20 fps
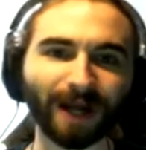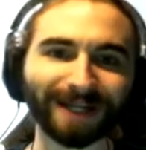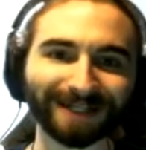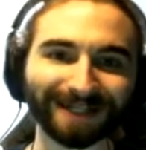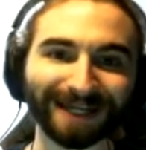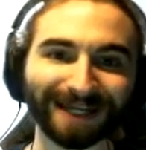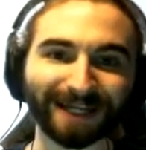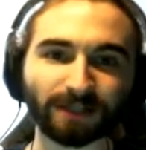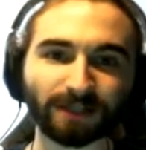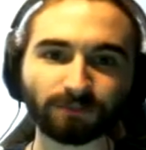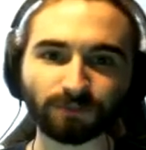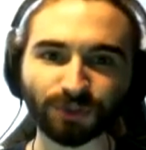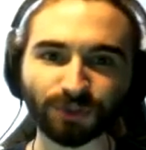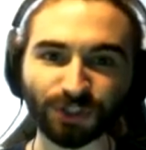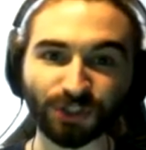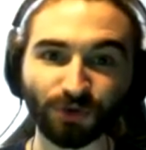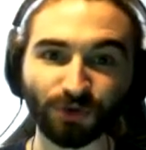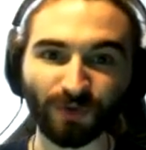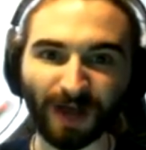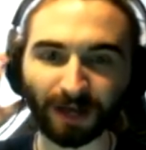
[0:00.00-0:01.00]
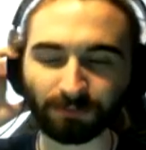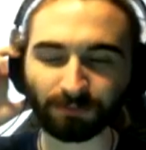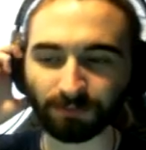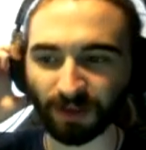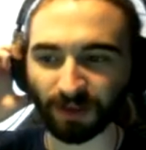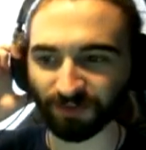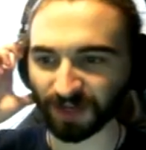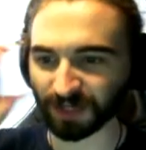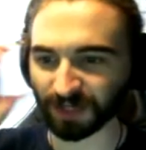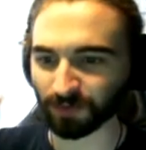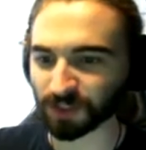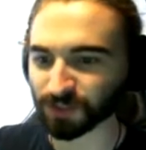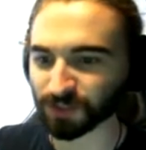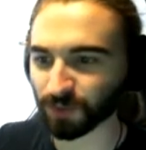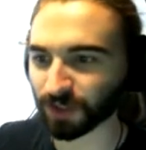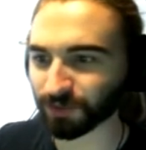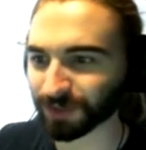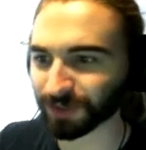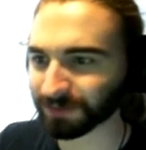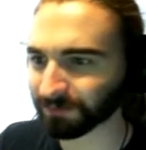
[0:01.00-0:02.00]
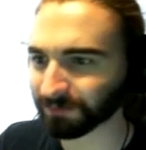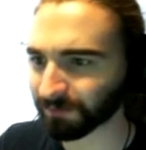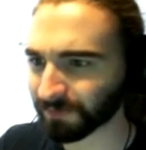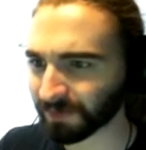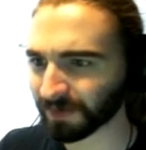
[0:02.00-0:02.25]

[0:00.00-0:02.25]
right click to do that, if anyone's wondering.